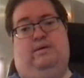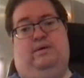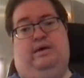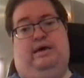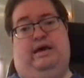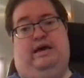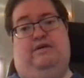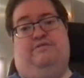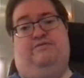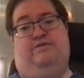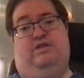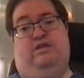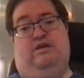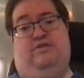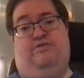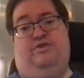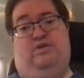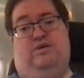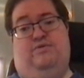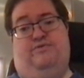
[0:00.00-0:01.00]
having not
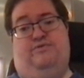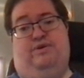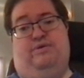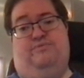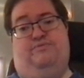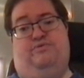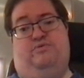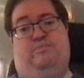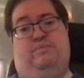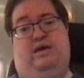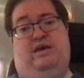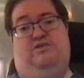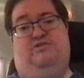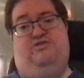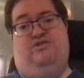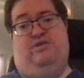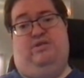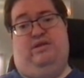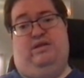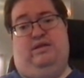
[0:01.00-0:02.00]
enough
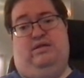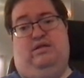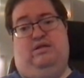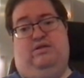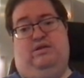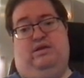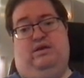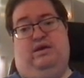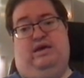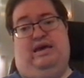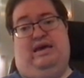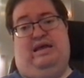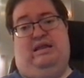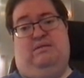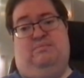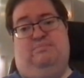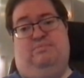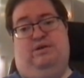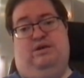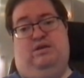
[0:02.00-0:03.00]
information
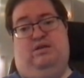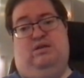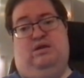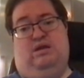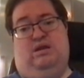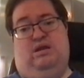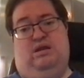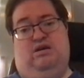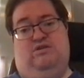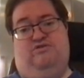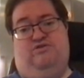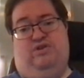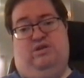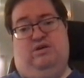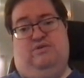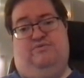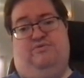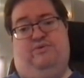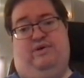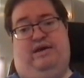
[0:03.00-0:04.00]
and being not large
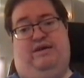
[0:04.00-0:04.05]
enough to